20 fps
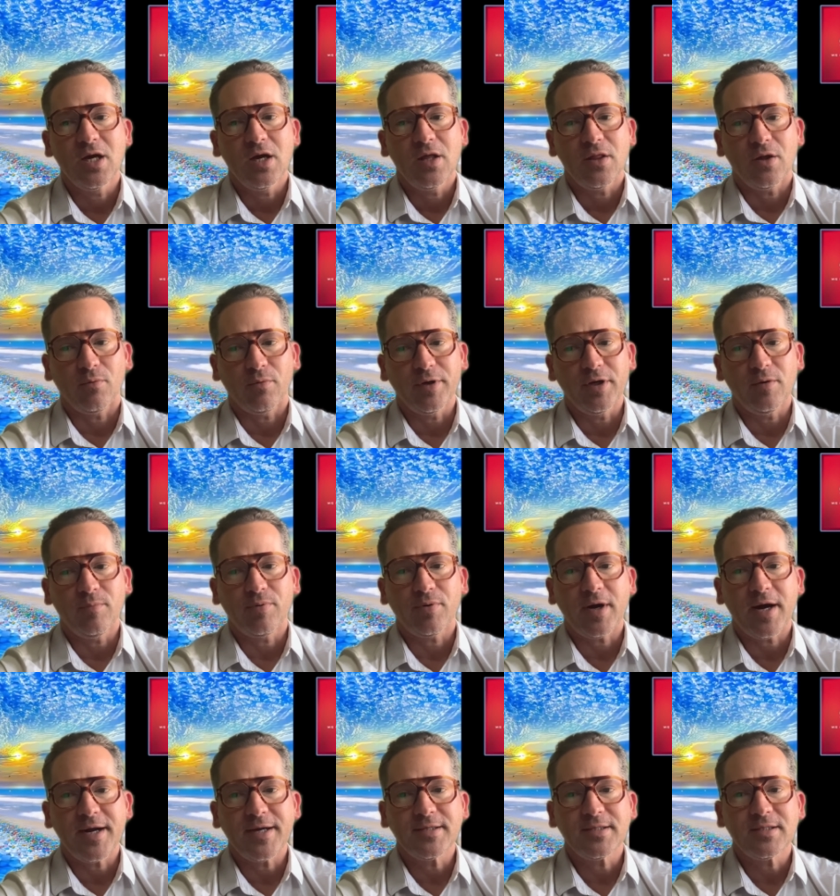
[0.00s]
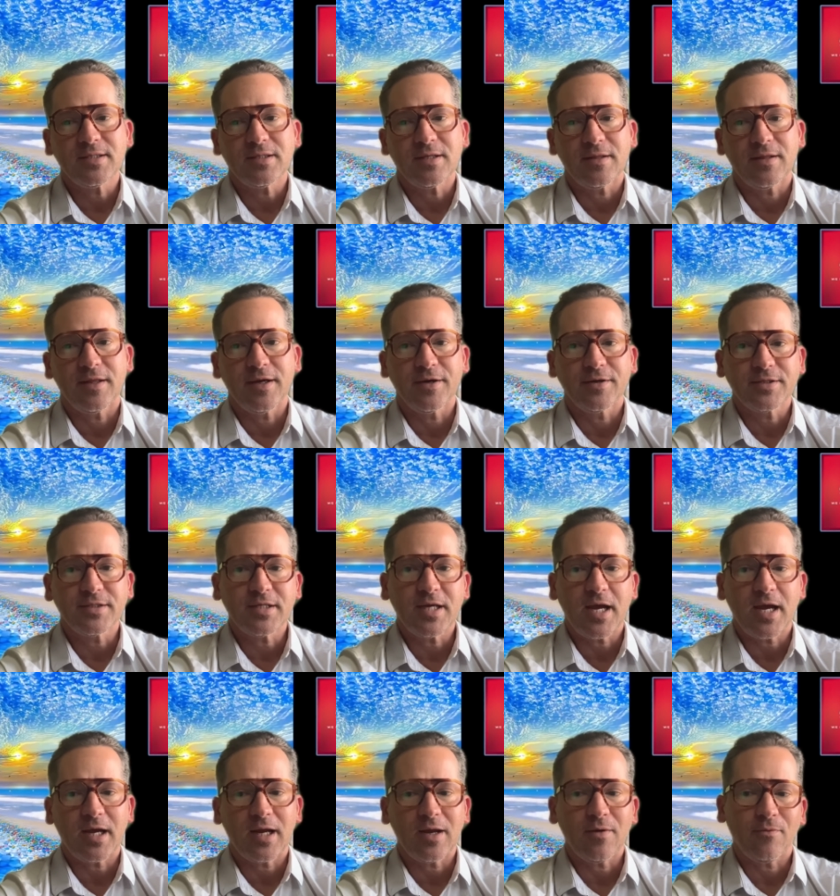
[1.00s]
The real price, they're
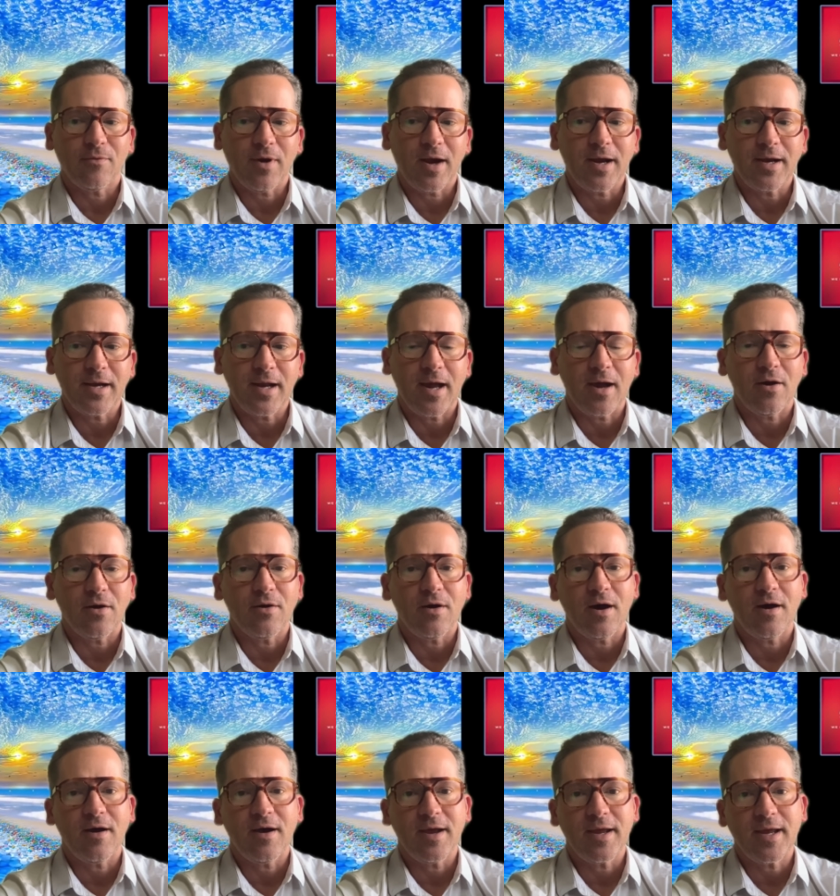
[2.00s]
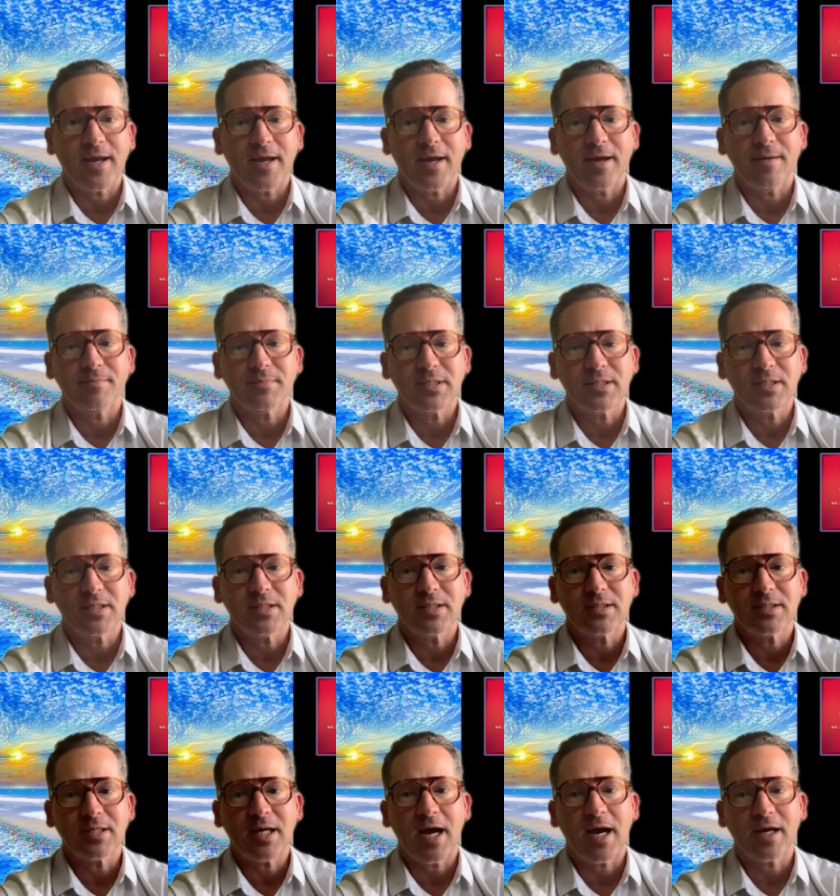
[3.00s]
saying it right now, uh, AMC
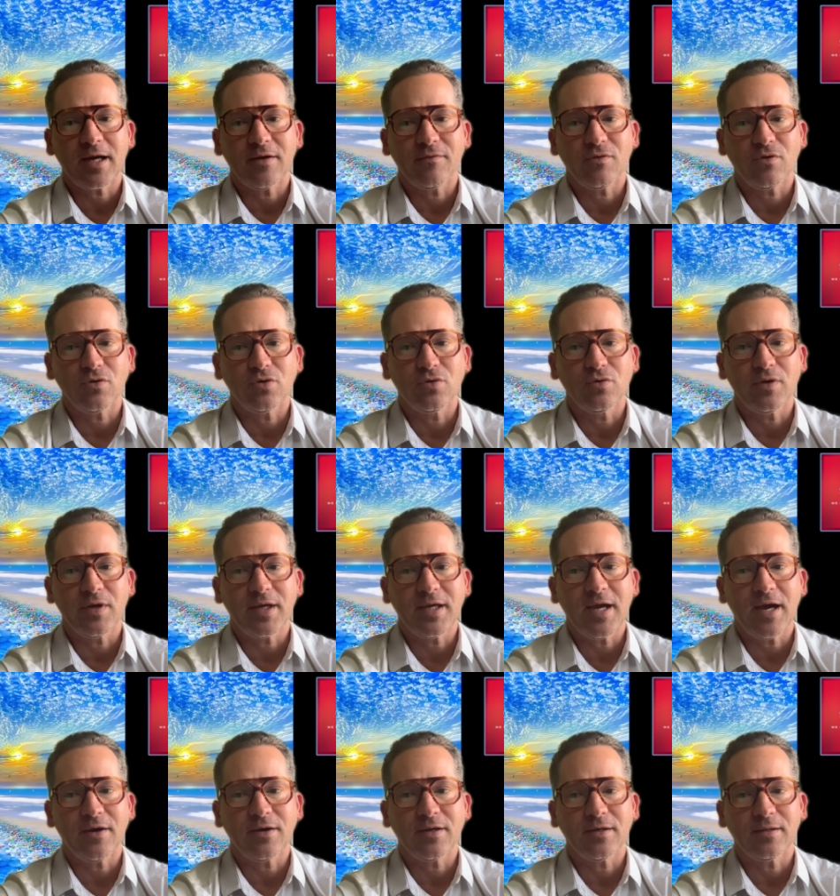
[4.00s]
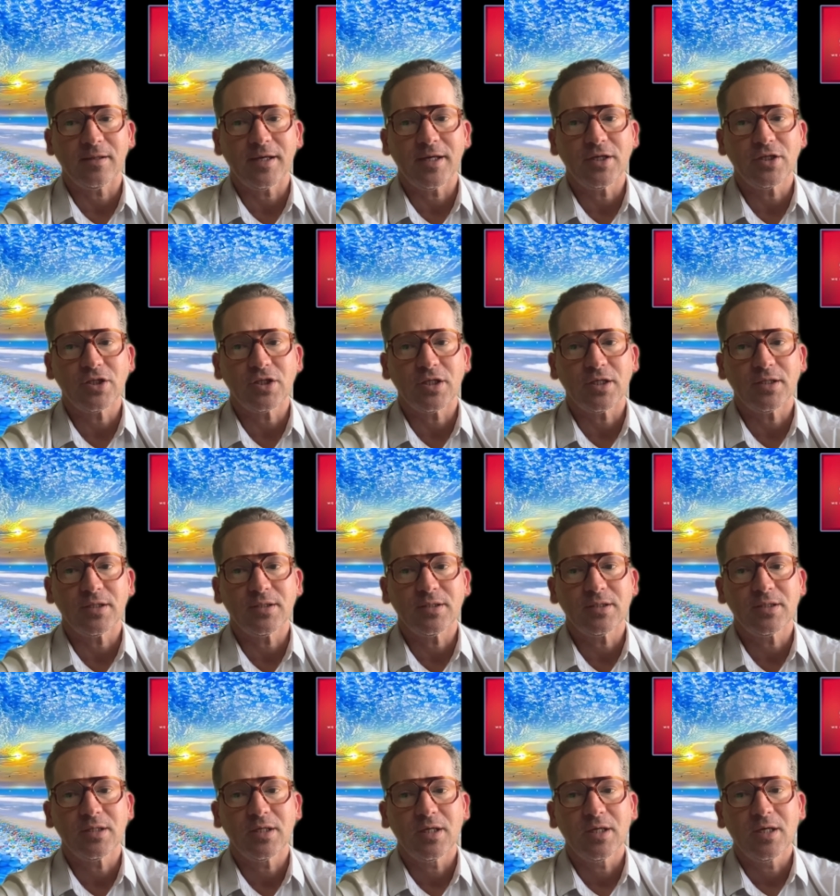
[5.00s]
stock, if you do the
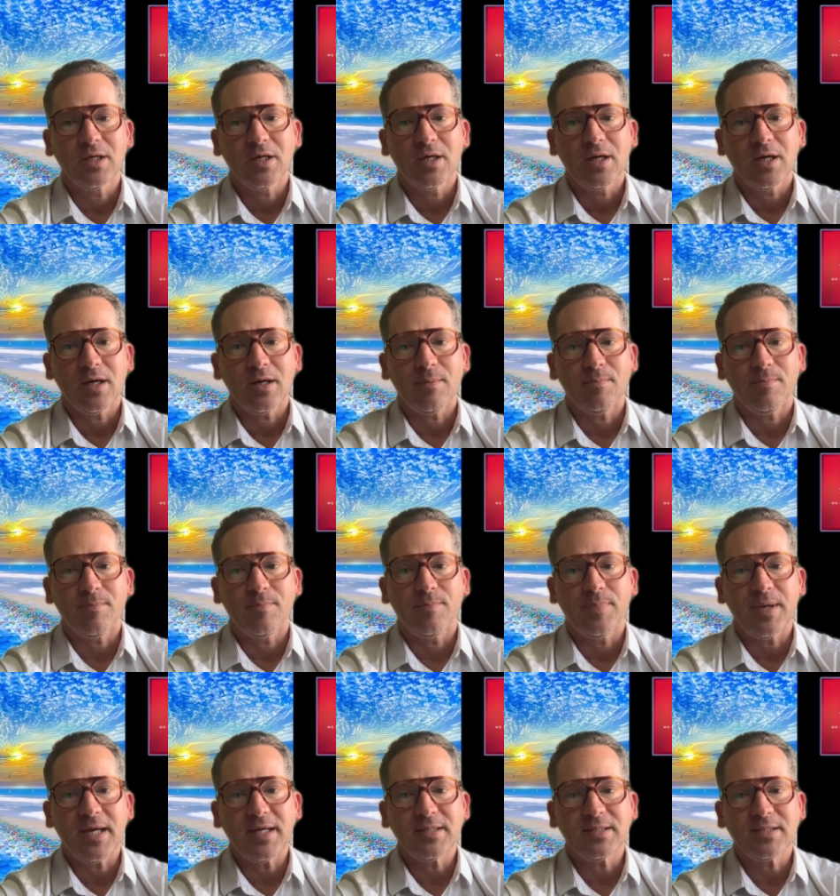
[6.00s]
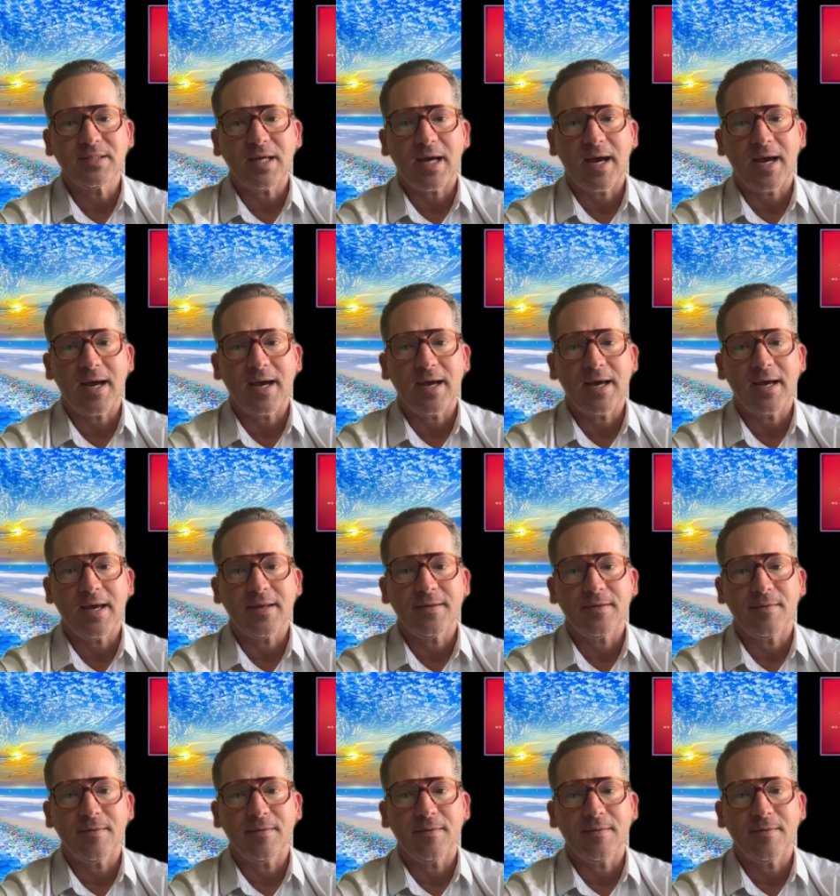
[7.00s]
calculations based on